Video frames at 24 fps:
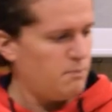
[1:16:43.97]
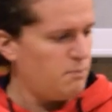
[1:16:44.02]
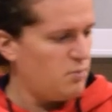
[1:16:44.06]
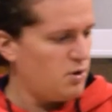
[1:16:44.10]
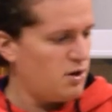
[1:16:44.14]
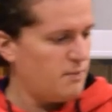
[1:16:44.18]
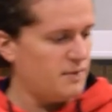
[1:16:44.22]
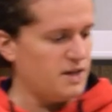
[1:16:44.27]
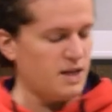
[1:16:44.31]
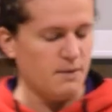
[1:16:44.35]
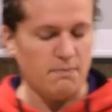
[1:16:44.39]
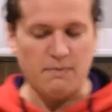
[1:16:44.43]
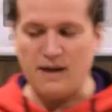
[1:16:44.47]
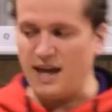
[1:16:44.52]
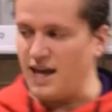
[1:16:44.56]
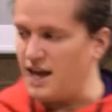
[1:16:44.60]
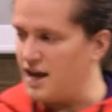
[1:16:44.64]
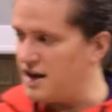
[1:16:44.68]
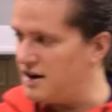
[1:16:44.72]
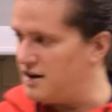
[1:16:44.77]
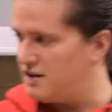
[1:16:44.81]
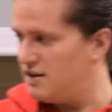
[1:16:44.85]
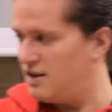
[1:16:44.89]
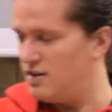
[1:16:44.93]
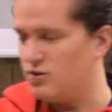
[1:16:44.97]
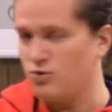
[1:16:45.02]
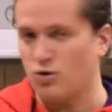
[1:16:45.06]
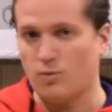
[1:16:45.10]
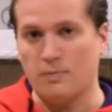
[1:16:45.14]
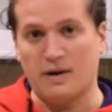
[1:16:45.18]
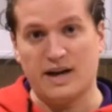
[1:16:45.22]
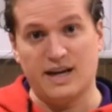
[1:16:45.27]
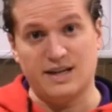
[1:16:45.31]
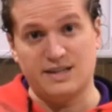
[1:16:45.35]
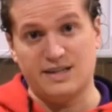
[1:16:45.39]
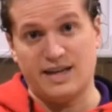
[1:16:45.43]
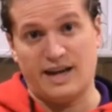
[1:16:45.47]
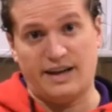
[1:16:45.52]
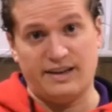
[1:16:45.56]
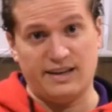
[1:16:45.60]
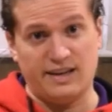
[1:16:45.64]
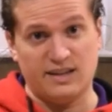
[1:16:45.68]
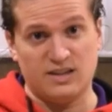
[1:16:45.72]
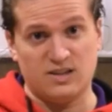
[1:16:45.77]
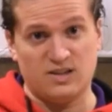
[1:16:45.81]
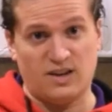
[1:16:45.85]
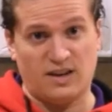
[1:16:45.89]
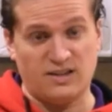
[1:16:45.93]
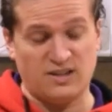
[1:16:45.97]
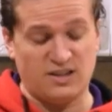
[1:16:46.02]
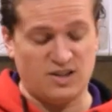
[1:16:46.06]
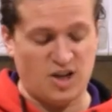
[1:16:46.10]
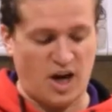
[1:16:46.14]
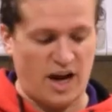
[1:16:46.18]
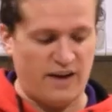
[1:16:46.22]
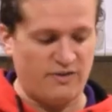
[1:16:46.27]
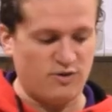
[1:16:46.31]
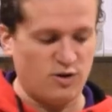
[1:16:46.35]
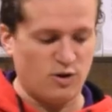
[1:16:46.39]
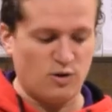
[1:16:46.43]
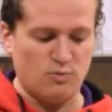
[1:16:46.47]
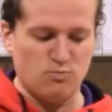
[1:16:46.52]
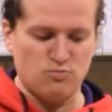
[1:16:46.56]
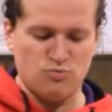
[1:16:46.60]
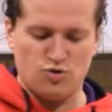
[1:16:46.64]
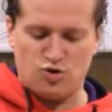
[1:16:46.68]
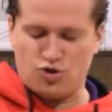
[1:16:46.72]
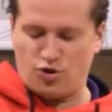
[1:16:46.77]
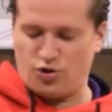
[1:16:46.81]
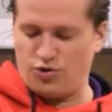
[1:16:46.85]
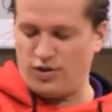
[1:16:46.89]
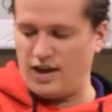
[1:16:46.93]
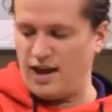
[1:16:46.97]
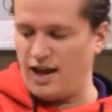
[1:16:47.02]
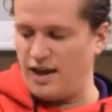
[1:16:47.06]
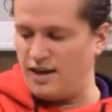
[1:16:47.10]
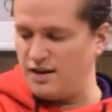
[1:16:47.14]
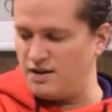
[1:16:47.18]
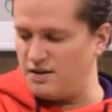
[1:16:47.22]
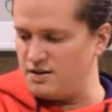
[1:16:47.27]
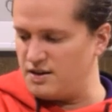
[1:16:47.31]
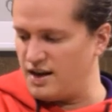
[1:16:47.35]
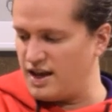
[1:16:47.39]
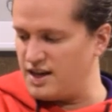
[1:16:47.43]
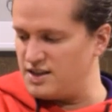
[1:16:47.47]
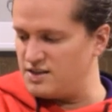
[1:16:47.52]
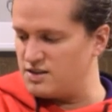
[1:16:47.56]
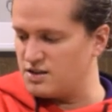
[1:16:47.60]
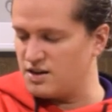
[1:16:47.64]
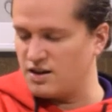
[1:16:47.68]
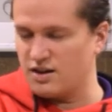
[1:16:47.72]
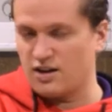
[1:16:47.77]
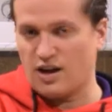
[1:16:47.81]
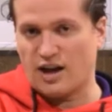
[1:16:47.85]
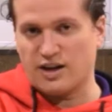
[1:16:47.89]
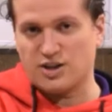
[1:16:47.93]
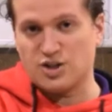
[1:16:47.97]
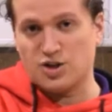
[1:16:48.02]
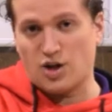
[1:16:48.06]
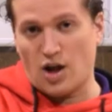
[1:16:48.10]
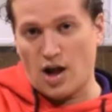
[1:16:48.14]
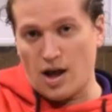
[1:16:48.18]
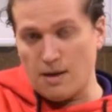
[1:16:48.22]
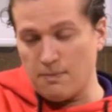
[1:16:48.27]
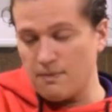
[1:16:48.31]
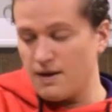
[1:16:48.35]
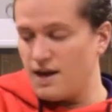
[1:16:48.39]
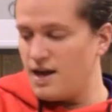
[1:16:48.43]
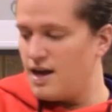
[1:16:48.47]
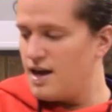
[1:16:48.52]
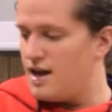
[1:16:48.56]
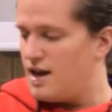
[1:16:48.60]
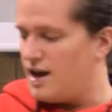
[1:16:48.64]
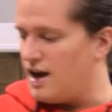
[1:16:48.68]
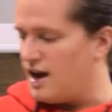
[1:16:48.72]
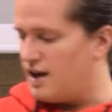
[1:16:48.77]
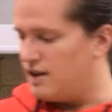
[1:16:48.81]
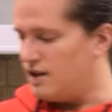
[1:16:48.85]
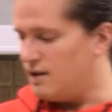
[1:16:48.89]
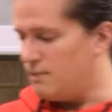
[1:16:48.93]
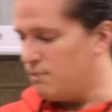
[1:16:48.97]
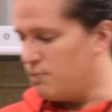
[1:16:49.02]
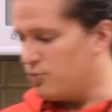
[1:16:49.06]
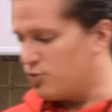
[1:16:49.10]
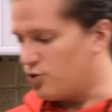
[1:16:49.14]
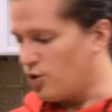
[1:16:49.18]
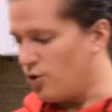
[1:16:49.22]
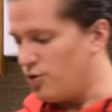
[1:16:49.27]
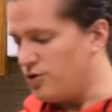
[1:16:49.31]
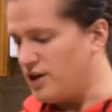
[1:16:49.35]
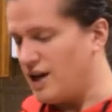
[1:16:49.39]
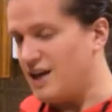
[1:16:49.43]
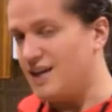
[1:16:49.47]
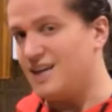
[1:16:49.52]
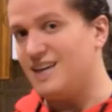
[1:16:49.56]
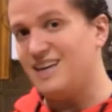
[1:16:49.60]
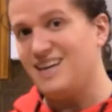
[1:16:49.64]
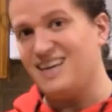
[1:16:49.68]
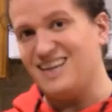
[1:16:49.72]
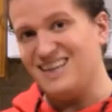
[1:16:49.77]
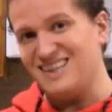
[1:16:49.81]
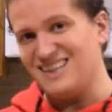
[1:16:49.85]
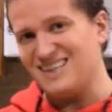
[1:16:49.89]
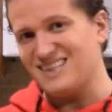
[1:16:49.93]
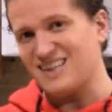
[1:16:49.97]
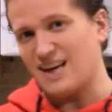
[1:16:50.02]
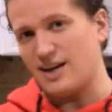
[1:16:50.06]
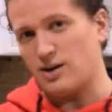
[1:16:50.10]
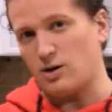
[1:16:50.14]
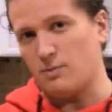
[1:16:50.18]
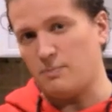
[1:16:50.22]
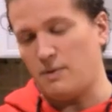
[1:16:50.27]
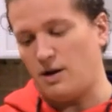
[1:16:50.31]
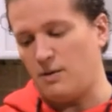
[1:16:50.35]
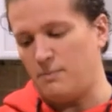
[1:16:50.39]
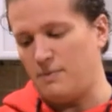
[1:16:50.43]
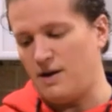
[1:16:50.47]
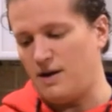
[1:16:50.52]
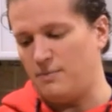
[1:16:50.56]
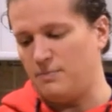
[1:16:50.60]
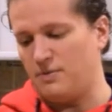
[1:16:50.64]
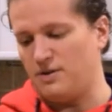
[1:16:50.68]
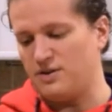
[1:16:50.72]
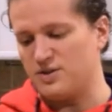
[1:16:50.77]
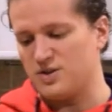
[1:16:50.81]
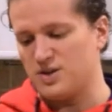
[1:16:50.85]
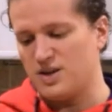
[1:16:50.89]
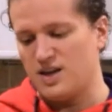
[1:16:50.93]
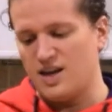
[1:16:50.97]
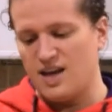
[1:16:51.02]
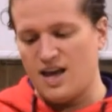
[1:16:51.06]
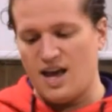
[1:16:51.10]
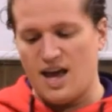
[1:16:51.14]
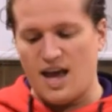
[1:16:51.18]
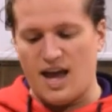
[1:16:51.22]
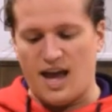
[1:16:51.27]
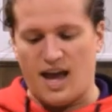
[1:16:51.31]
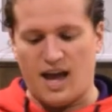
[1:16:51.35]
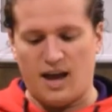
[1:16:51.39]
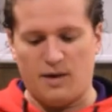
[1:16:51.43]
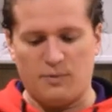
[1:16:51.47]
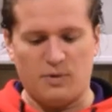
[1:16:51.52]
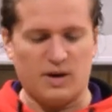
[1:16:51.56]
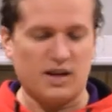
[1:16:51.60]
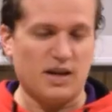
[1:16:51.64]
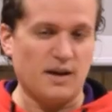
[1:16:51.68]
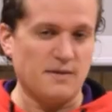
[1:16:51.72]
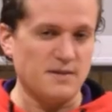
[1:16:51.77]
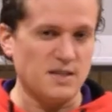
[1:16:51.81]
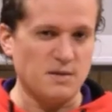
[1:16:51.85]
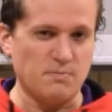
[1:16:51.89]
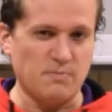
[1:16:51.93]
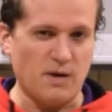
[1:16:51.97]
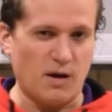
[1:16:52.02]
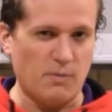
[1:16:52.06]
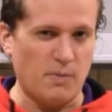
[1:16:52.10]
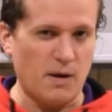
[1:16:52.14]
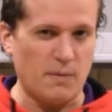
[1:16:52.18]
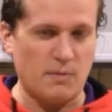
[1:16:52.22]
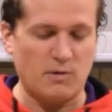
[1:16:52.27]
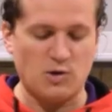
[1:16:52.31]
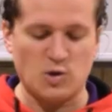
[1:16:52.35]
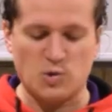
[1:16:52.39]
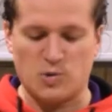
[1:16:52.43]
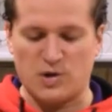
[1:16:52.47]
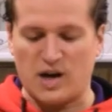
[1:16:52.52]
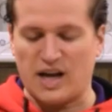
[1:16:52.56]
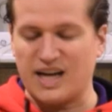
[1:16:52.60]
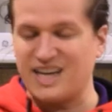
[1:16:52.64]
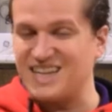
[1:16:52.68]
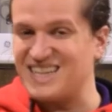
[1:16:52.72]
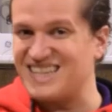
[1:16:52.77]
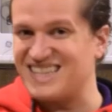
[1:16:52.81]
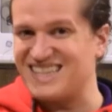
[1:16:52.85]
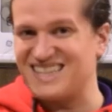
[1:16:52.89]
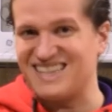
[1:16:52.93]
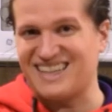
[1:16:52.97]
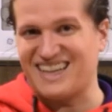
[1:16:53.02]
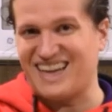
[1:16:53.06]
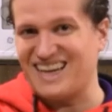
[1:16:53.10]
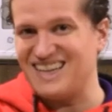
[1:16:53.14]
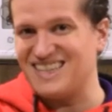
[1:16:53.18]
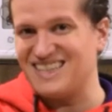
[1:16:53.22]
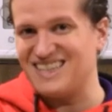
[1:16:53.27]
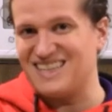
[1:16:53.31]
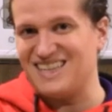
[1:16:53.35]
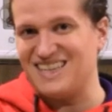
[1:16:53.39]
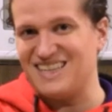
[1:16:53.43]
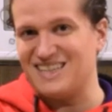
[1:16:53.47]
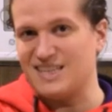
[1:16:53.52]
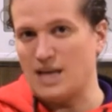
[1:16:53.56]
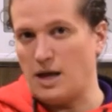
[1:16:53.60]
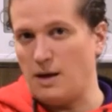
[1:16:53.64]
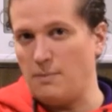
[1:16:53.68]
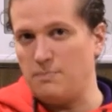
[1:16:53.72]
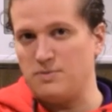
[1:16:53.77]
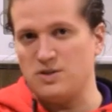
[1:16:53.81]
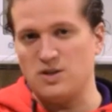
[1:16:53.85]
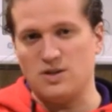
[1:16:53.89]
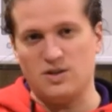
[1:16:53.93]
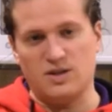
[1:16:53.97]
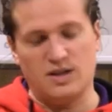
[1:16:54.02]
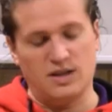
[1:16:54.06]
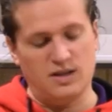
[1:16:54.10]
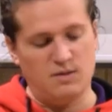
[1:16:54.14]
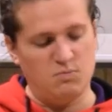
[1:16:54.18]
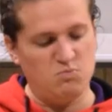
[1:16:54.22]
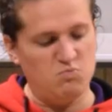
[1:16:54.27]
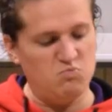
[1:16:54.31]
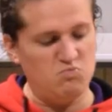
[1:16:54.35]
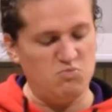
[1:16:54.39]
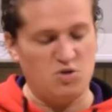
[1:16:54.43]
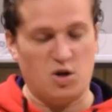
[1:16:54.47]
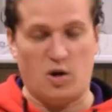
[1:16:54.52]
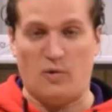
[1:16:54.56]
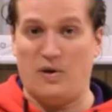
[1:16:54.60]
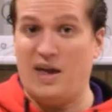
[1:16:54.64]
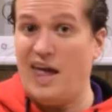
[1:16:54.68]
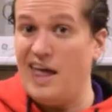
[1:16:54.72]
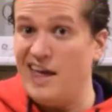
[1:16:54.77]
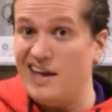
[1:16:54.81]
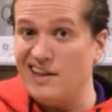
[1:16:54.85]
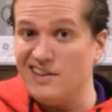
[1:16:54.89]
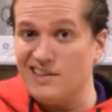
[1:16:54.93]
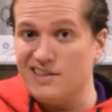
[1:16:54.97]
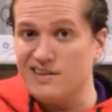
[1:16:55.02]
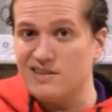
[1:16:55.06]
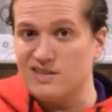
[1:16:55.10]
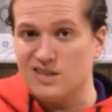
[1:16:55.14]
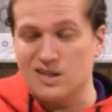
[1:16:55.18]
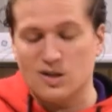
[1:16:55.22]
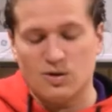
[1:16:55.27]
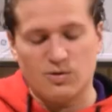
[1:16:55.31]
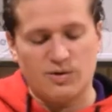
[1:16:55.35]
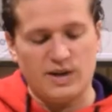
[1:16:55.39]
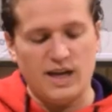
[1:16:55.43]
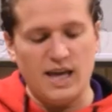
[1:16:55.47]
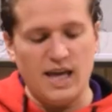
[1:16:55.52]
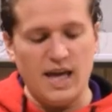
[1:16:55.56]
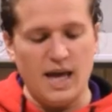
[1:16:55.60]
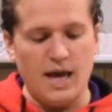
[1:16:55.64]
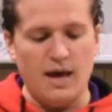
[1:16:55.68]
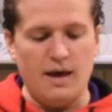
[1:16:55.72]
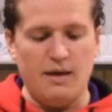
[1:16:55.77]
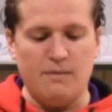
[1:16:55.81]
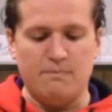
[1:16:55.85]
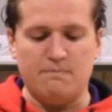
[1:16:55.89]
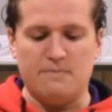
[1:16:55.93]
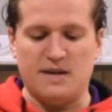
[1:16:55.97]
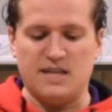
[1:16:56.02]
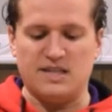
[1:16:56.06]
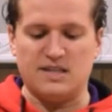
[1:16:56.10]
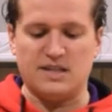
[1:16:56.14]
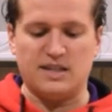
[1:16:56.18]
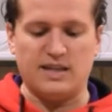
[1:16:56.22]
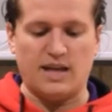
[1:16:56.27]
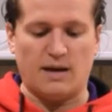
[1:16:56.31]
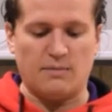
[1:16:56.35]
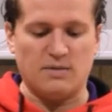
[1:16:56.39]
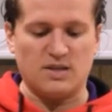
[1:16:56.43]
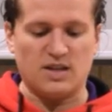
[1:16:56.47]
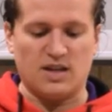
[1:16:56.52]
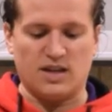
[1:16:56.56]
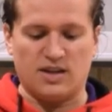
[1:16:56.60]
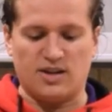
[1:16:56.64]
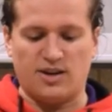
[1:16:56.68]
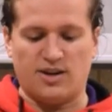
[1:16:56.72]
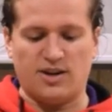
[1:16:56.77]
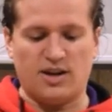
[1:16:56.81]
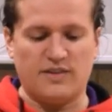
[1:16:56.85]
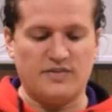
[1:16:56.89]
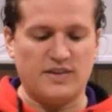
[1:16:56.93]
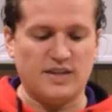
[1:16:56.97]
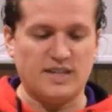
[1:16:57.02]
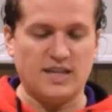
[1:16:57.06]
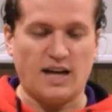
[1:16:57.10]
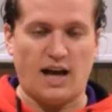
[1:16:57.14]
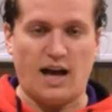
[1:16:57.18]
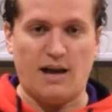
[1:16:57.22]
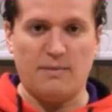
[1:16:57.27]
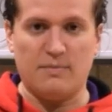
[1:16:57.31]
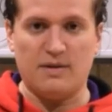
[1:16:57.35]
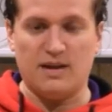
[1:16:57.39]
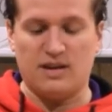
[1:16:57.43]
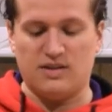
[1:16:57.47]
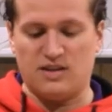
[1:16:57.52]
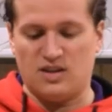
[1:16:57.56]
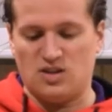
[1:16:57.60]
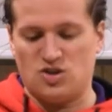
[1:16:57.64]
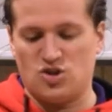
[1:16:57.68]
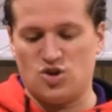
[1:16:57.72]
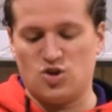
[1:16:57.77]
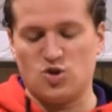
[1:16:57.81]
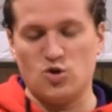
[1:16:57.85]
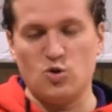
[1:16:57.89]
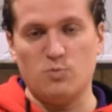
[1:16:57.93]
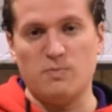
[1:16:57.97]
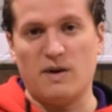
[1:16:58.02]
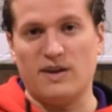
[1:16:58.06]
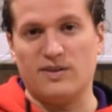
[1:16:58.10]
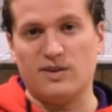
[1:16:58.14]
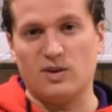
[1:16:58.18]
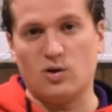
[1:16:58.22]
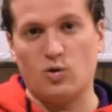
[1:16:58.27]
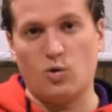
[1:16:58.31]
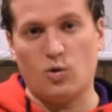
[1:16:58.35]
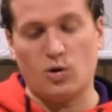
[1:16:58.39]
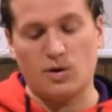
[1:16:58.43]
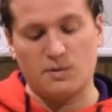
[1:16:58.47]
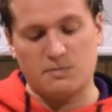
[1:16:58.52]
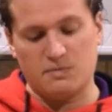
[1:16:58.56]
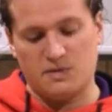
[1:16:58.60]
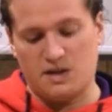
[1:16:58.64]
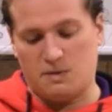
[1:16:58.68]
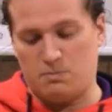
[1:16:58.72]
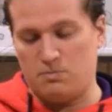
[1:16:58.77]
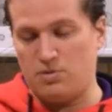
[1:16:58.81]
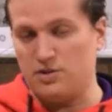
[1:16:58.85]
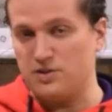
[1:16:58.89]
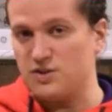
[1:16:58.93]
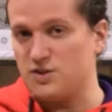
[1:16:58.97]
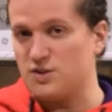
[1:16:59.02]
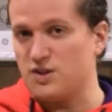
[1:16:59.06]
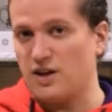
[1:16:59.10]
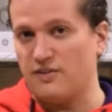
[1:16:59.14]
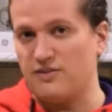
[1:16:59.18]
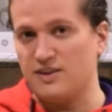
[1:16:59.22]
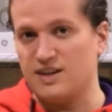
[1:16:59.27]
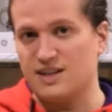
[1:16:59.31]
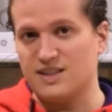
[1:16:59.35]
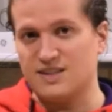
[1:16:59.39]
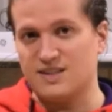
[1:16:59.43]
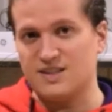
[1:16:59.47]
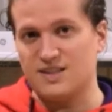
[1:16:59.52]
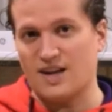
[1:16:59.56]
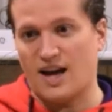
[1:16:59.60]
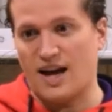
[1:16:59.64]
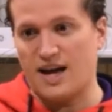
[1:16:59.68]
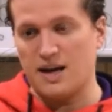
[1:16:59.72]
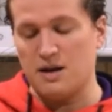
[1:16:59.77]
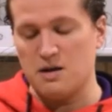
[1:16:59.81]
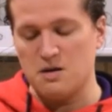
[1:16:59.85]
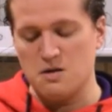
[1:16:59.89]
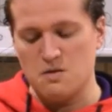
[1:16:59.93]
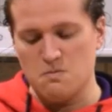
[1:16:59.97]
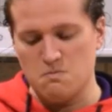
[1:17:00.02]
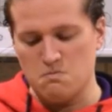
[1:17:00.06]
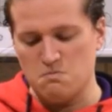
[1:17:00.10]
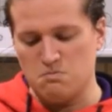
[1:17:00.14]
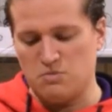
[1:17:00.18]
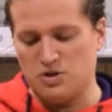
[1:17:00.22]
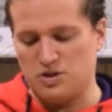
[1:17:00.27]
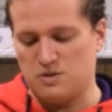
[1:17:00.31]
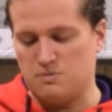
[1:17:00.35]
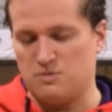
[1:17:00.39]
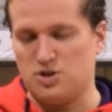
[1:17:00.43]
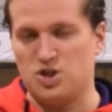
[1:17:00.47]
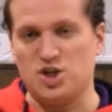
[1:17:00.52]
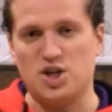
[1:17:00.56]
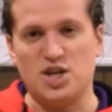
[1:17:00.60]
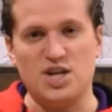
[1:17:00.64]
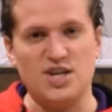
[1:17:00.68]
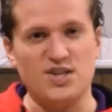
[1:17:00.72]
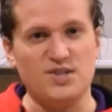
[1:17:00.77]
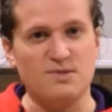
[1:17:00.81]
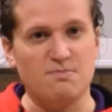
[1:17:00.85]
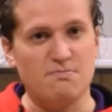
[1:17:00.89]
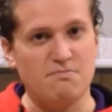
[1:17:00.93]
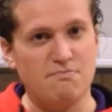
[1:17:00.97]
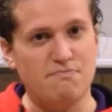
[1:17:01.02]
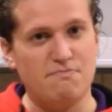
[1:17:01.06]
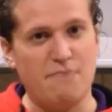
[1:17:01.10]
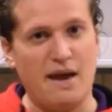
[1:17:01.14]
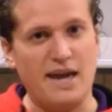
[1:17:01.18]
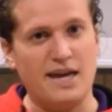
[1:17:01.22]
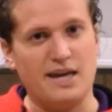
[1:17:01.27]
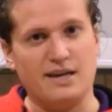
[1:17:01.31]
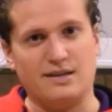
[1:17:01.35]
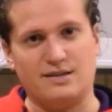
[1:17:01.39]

put them in the pan, and then throw my Italian sausage after. Stir that nice concoction up, and then throw that inside our bell peppers. And when it comes to bell peppers, we're not gonna slice these up to the you know, nth degree. Basically, I'm just gonna cut off the top and then scoop out the core and then put the stuffing inside, put some cheese and bake